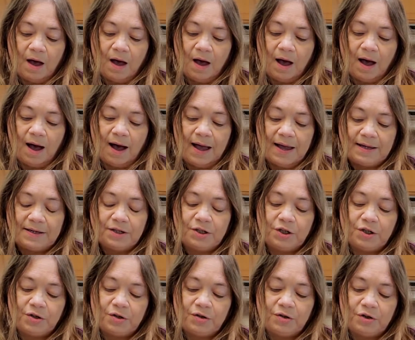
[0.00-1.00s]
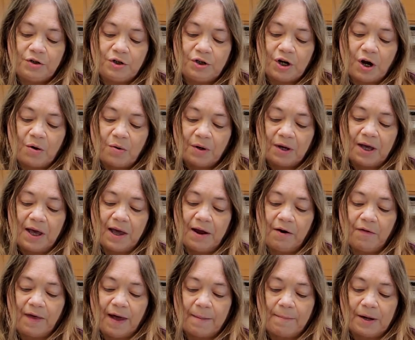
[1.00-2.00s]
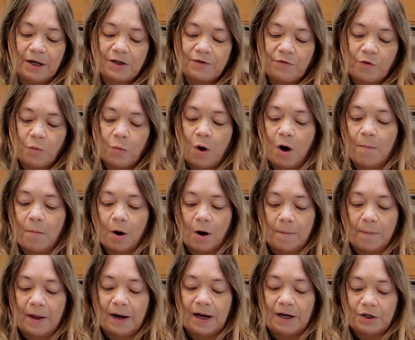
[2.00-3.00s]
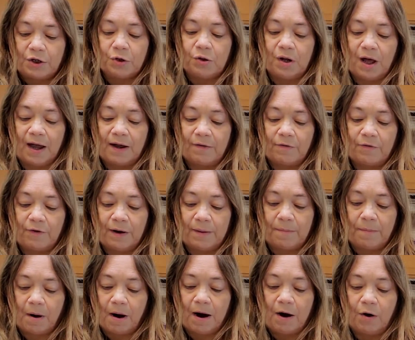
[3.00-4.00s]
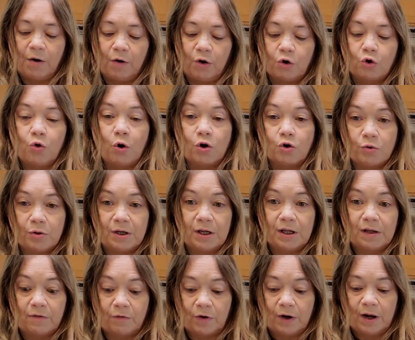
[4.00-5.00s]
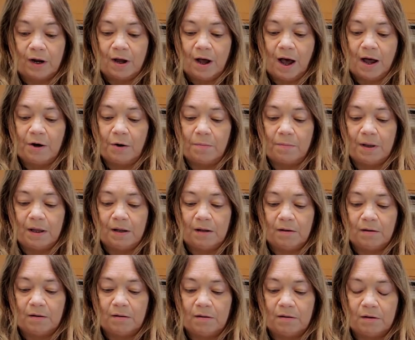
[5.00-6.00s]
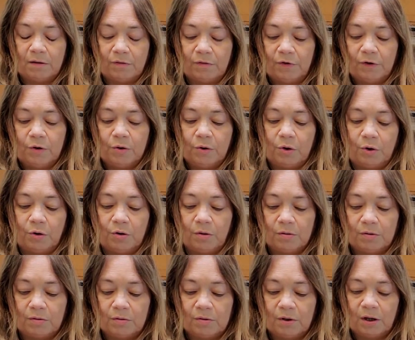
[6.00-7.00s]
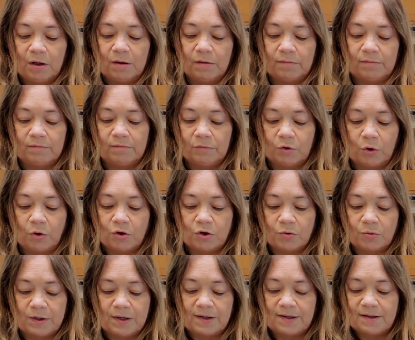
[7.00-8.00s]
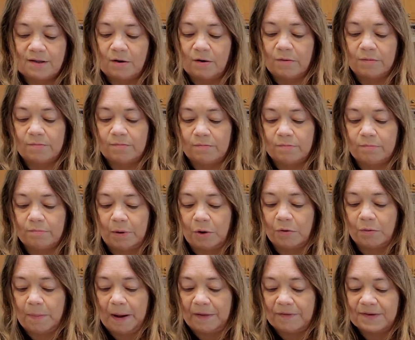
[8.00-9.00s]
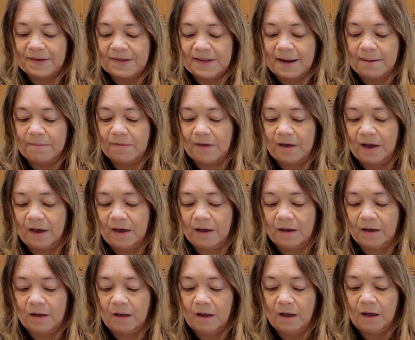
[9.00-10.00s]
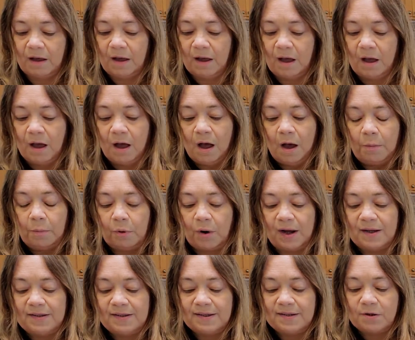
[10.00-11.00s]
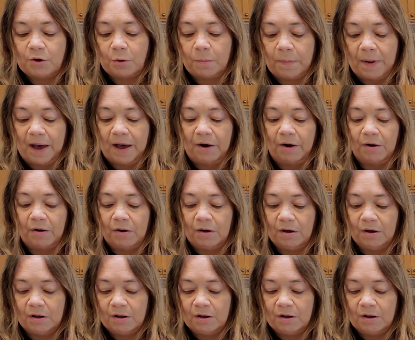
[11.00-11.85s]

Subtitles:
I don't care that much for Walmart, but I do like Fred Meyer grocery delivery. I don't mean the food or the groceries. They're both about the same thing. Prices are better